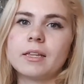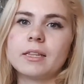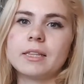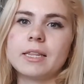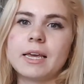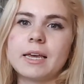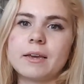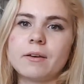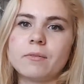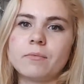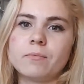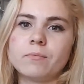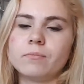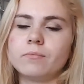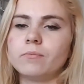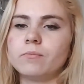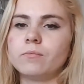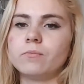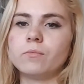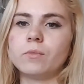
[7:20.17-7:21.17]
They
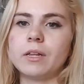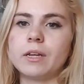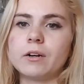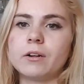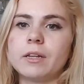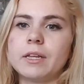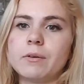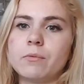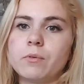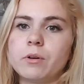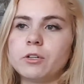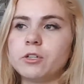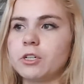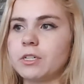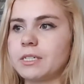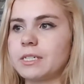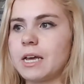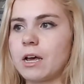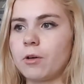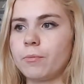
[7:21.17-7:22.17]
literally would
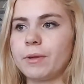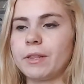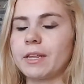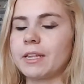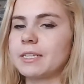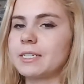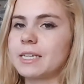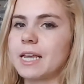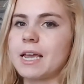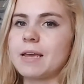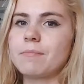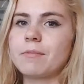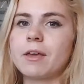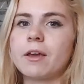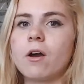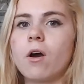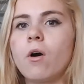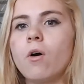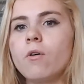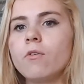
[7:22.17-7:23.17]
just tell me the same
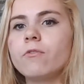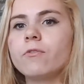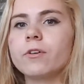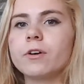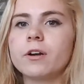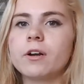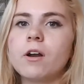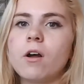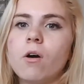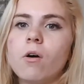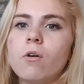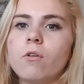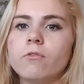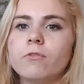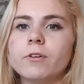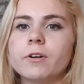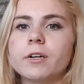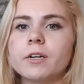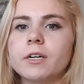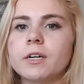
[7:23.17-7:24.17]
thing over and
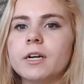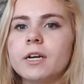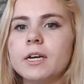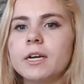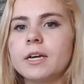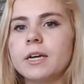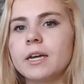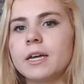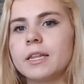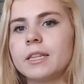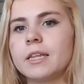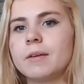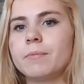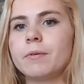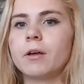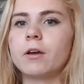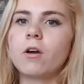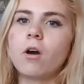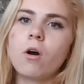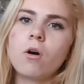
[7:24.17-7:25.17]
over. They'd
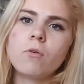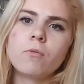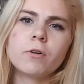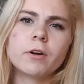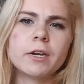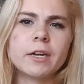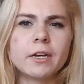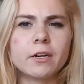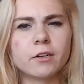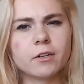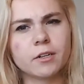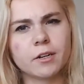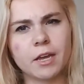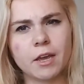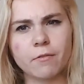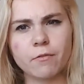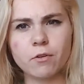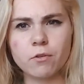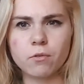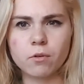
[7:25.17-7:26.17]
be like, oh, we're here to
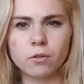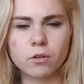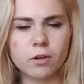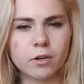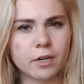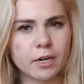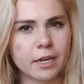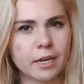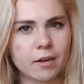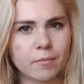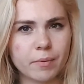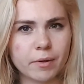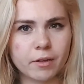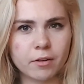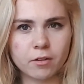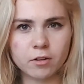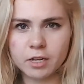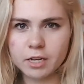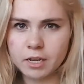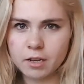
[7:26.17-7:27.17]
give you a learning
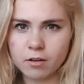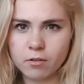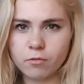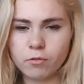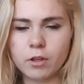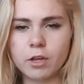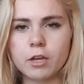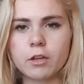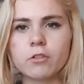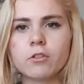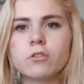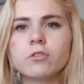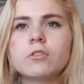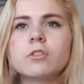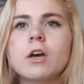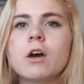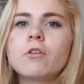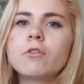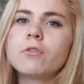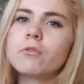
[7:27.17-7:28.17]
ability of, like, this
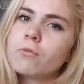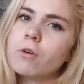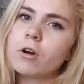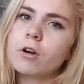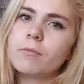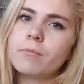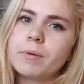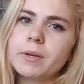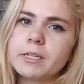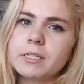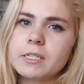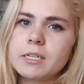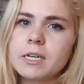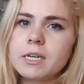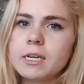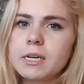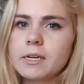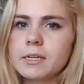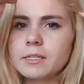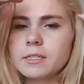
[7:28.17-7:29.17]
is how you run a
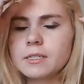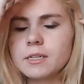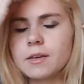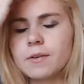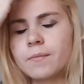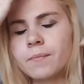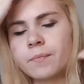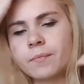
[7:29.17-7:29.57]
business.